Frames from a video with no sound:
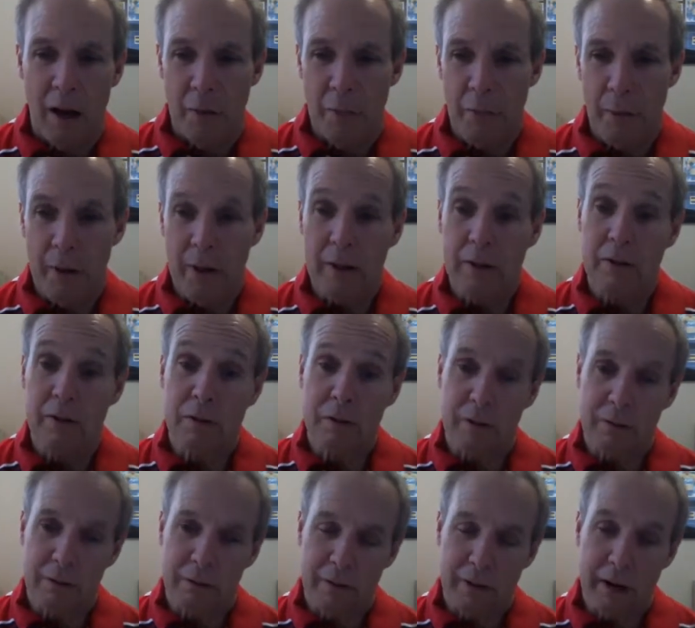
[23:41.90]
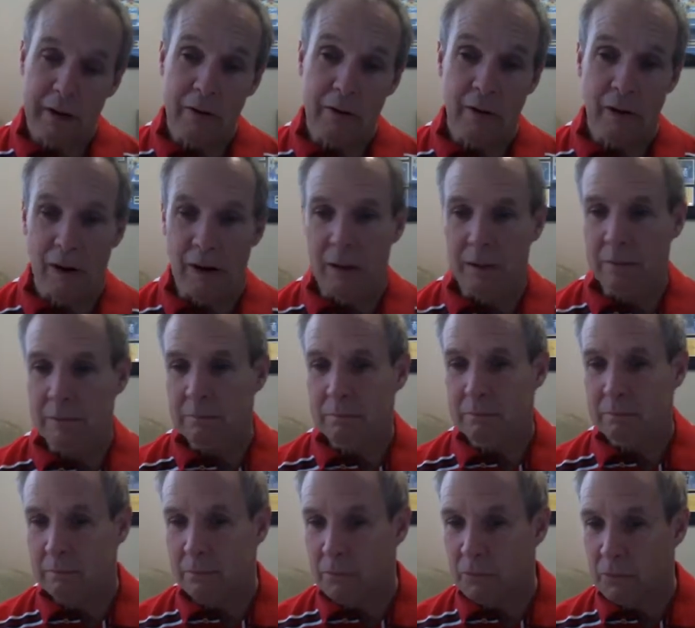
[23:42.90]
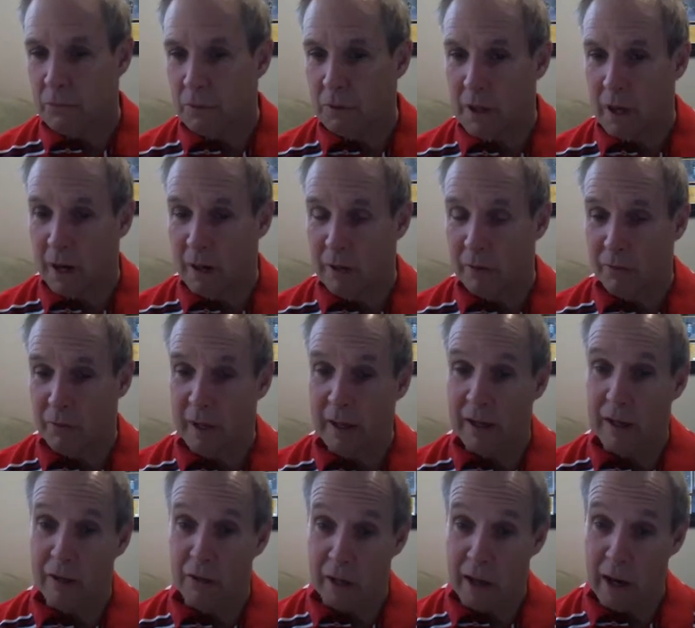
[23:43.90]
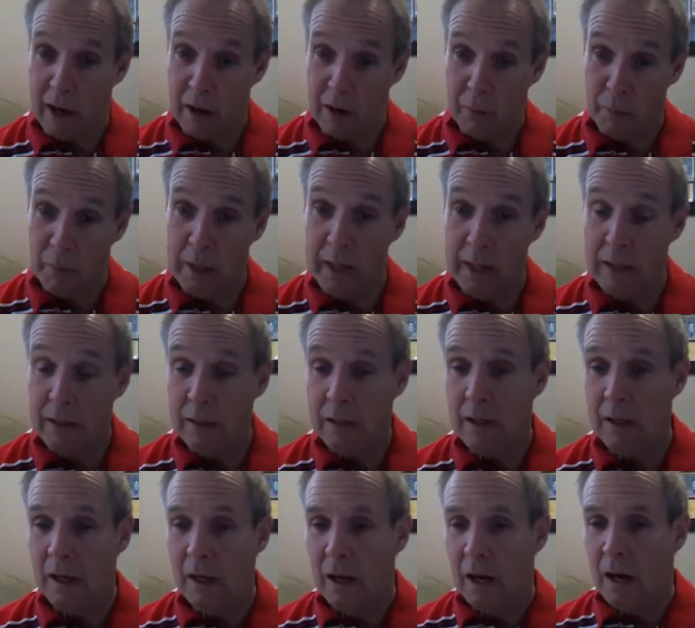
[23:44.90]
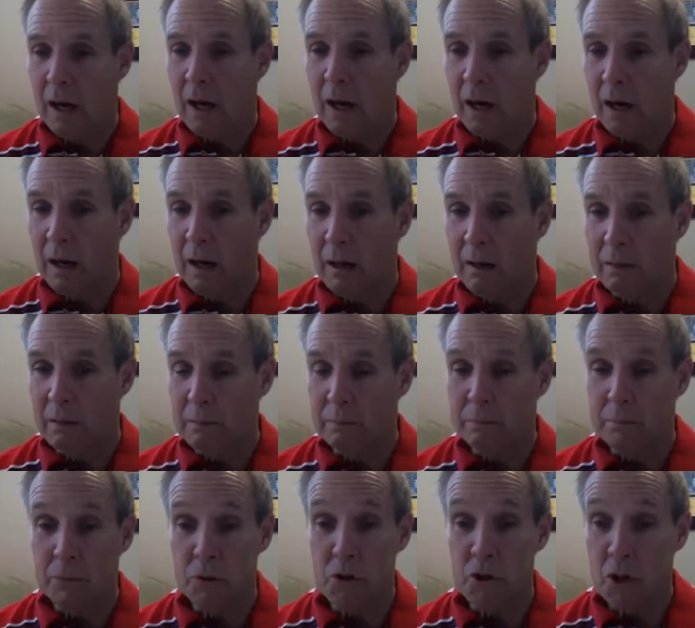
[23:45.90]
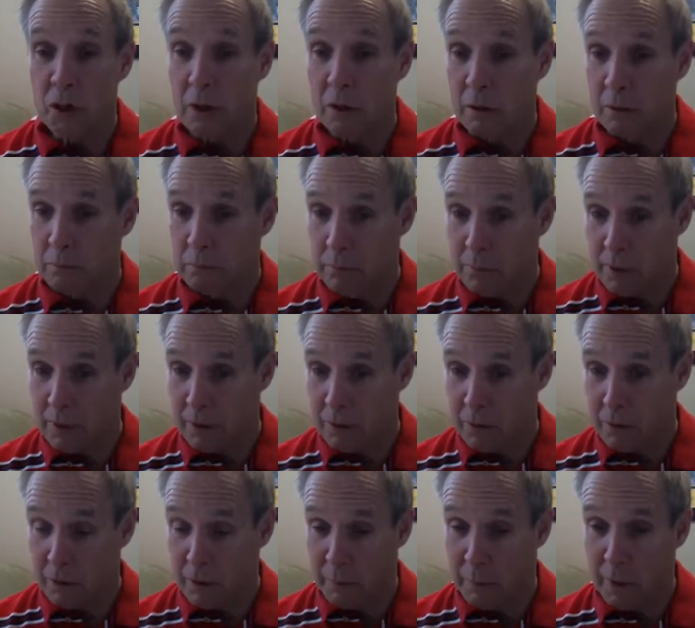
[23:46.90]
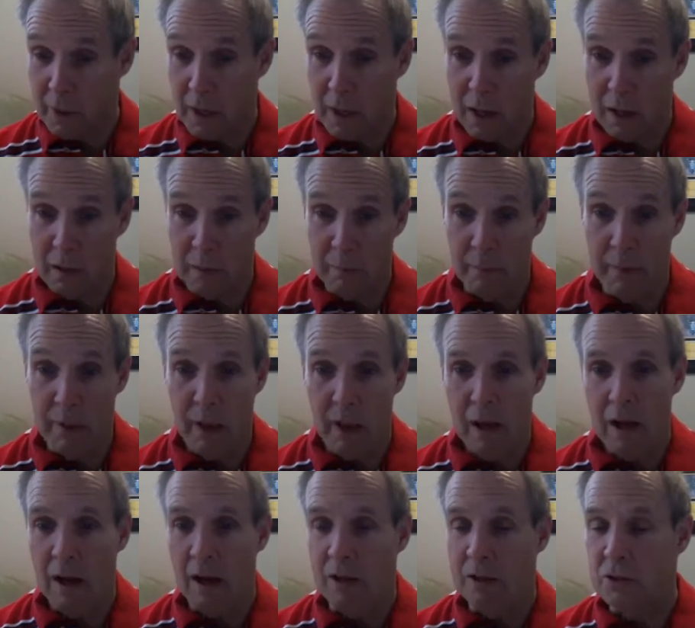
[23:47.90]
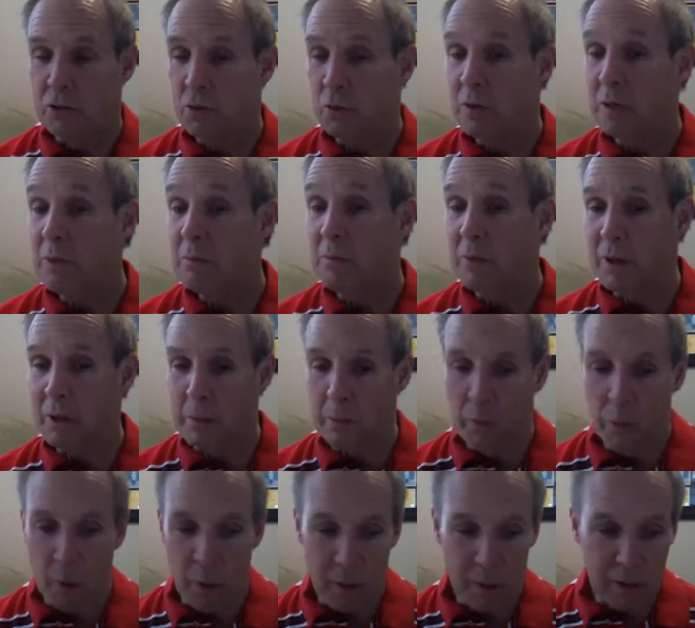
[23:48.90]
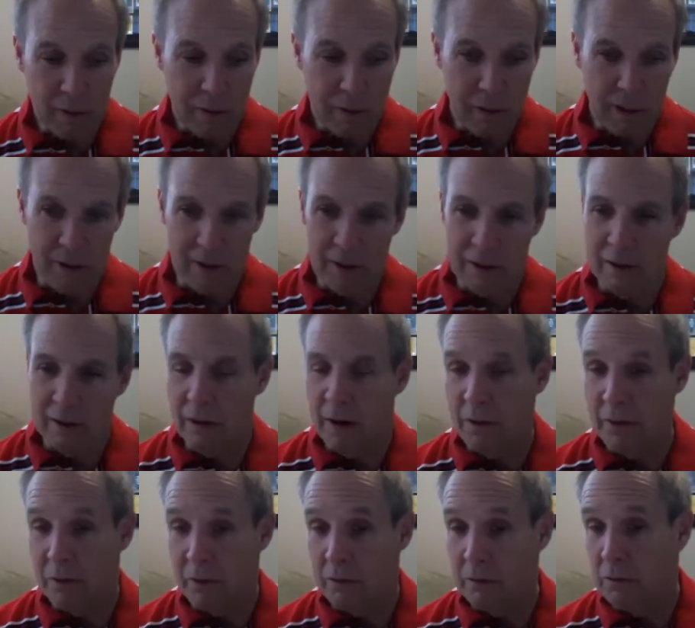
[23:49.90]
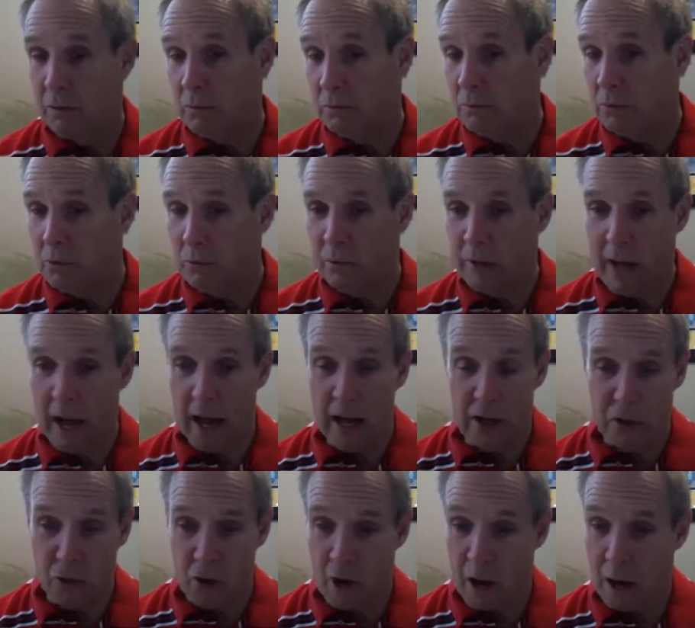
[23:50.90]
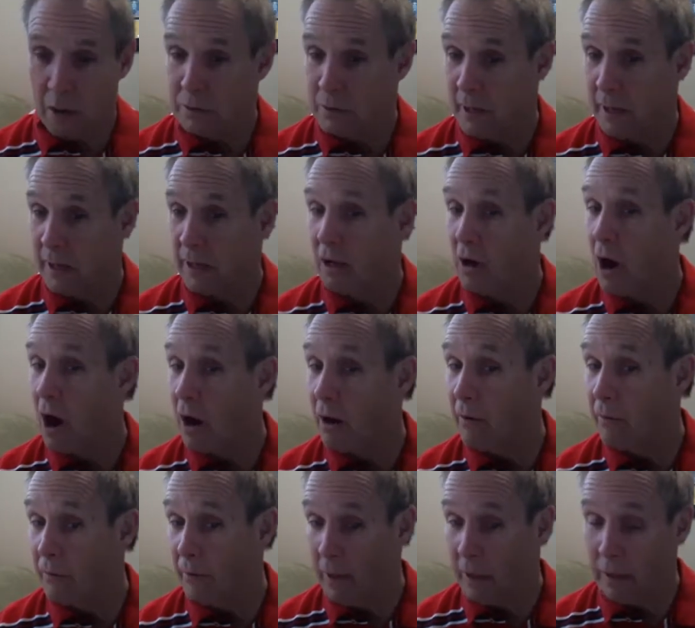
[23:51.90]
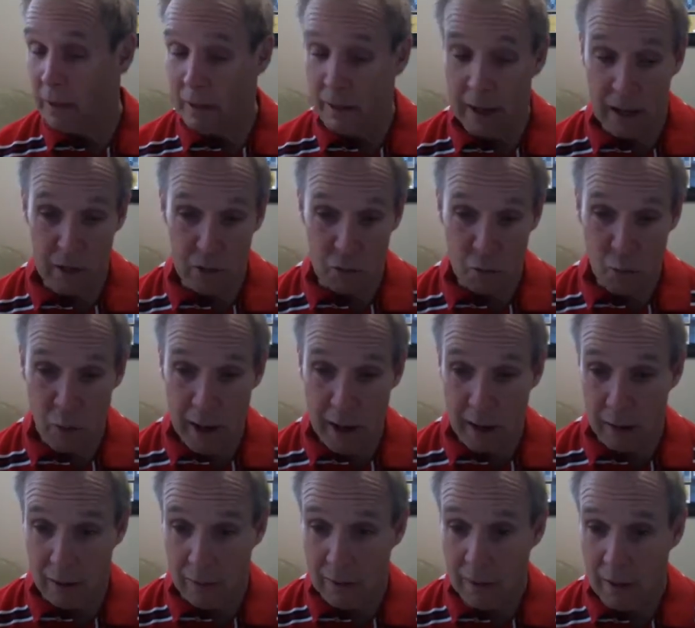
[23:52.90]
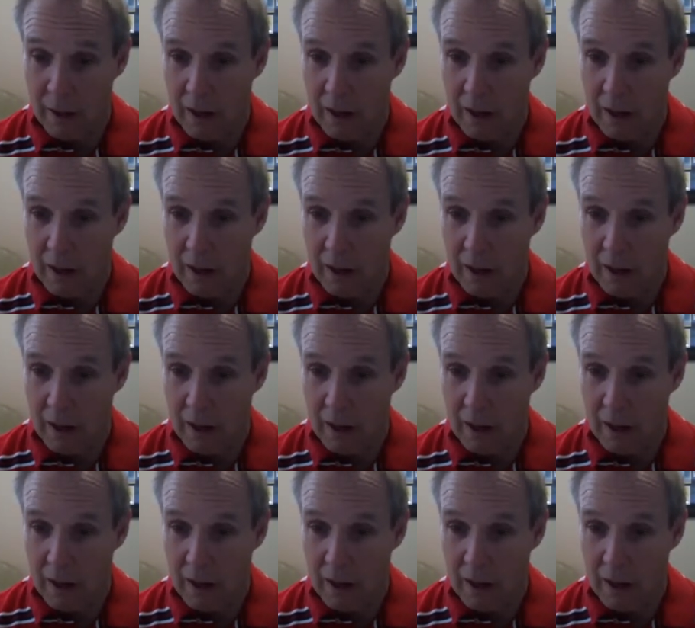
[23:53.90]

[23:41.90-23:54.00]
But later on, kind of like in the Caribbean, sugar is going to become extremely important, and then other cash crops like coffee as well.